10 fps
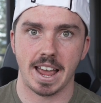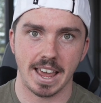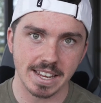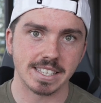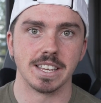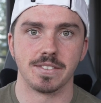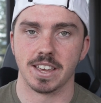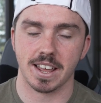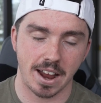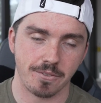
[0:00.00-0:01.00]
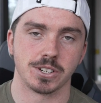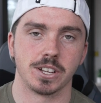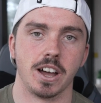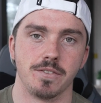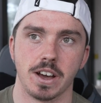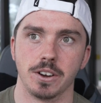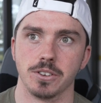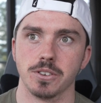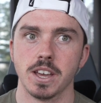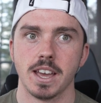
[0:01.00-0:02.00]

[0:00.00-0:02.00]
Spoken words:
ACV, an average client value,